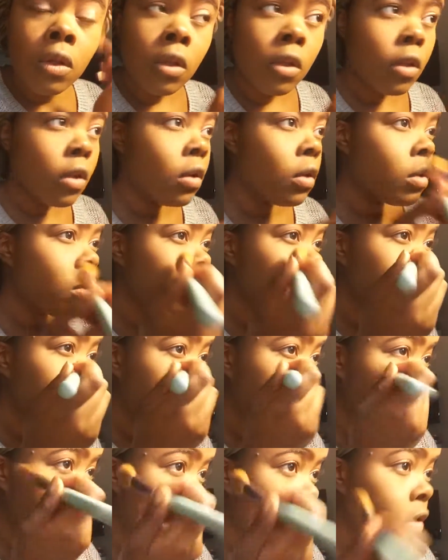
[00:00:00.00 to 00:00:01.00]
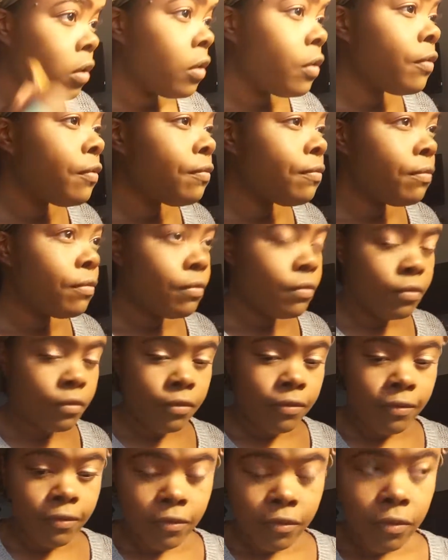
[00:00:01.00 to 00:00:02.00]
Okay, I think we're good. We can go
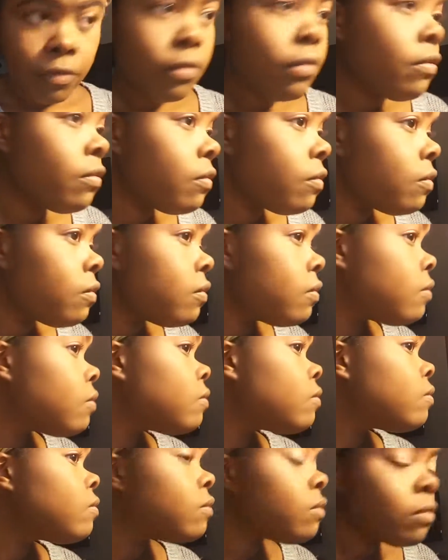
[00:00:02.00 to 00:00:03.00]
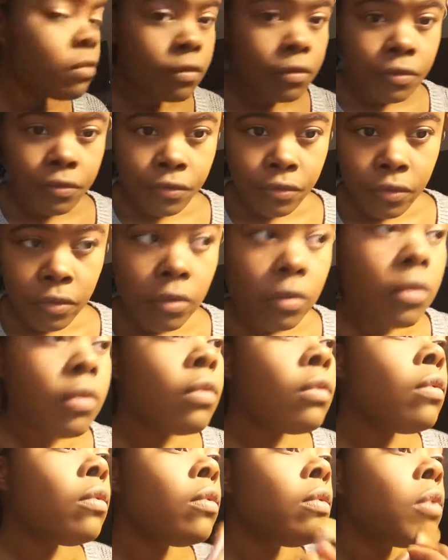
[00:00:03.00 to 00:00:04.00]
back to the makeup. Yeah, that's... No,
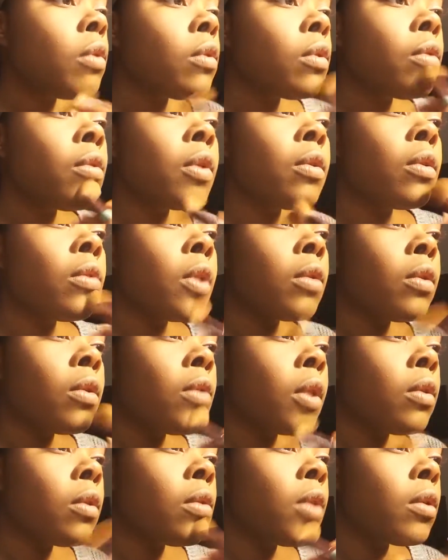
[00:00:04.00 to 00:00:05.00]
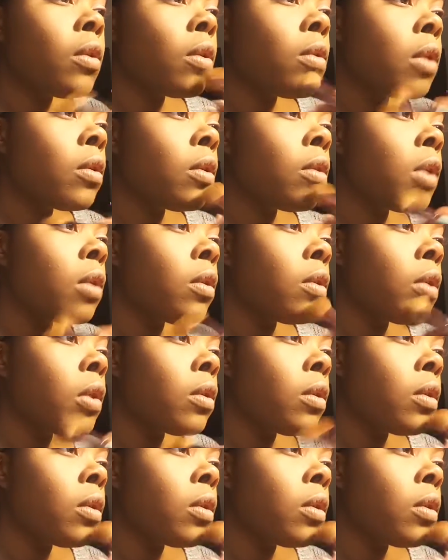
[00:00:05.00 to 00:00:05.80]
wait, hold on. This is...